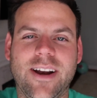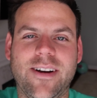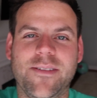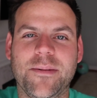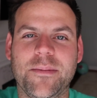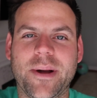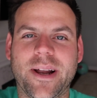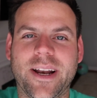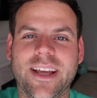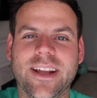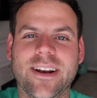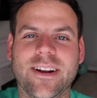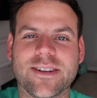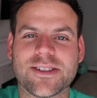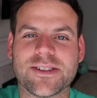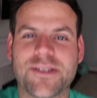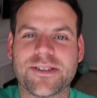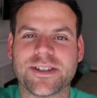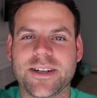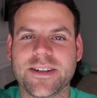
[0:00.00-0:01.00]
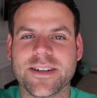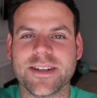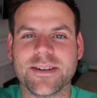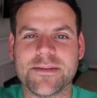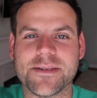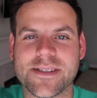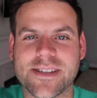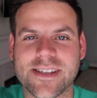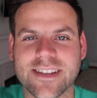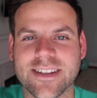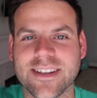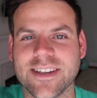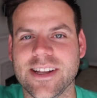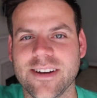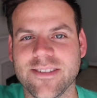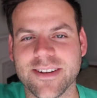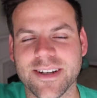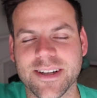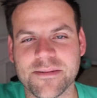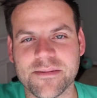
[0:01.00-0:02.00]
everybody in Australia was
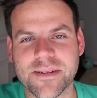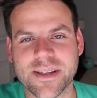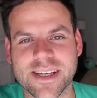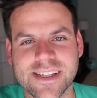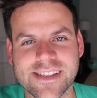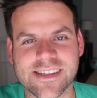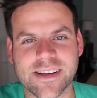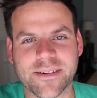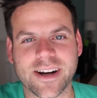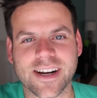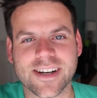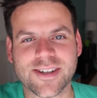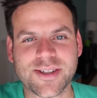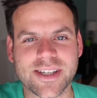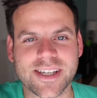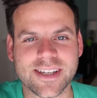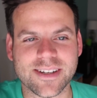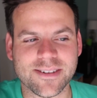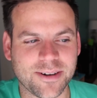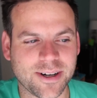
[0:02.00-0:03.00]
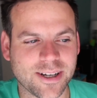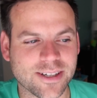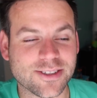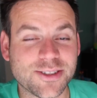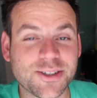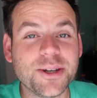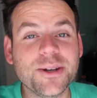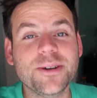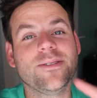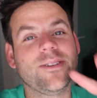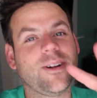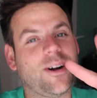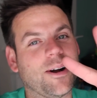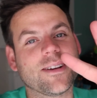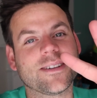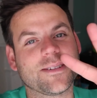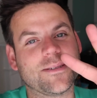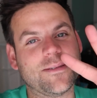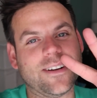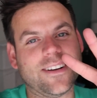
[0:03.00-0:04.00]
loving it because they were actually getting to watch two
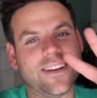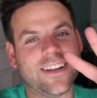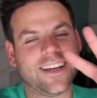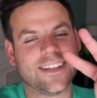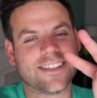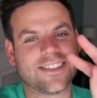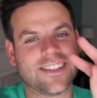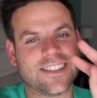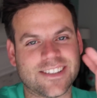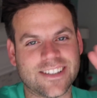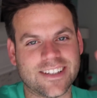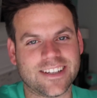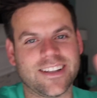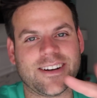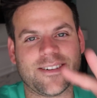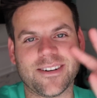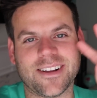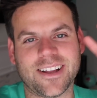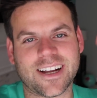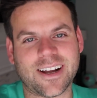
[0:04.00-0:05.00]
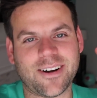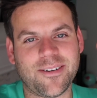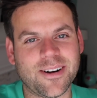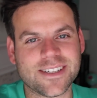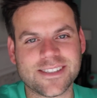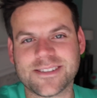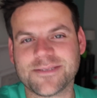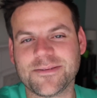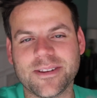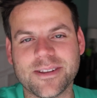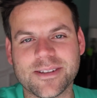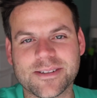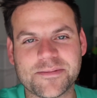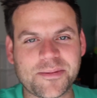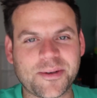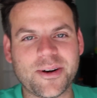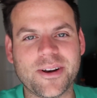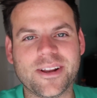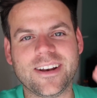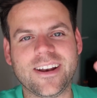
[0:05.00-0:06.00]
vlogs in one day, essentially. They were like, I watched one this
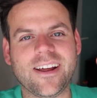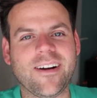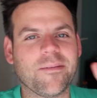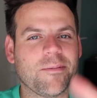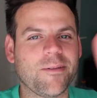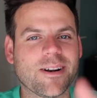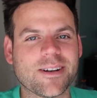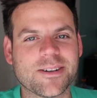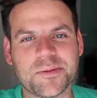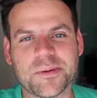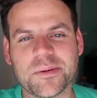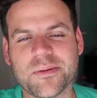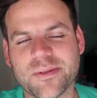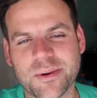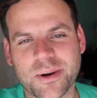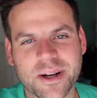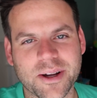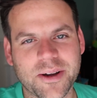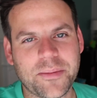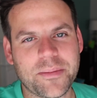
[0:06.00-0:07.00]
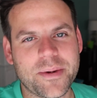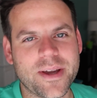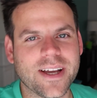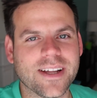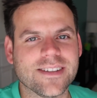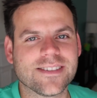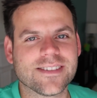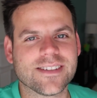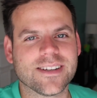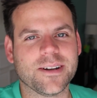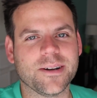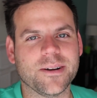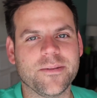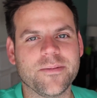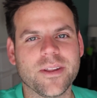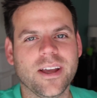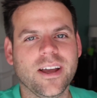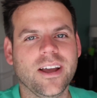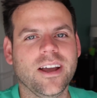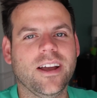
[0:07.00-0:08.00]
morning, and now I'm watching one before I go to bed,
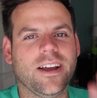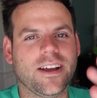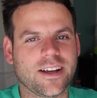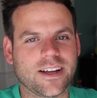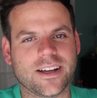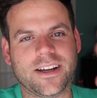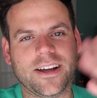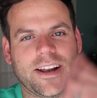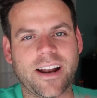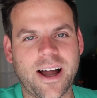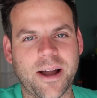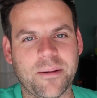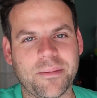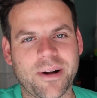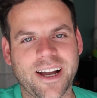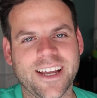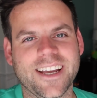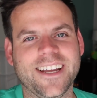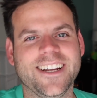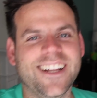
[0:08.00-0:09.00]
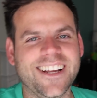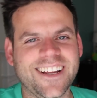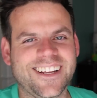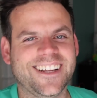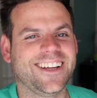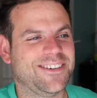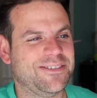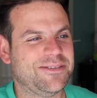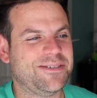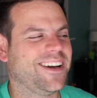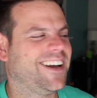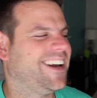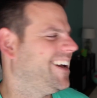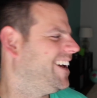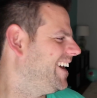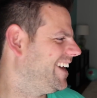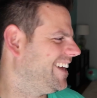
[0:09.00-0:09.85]
so good eye, mate. I don't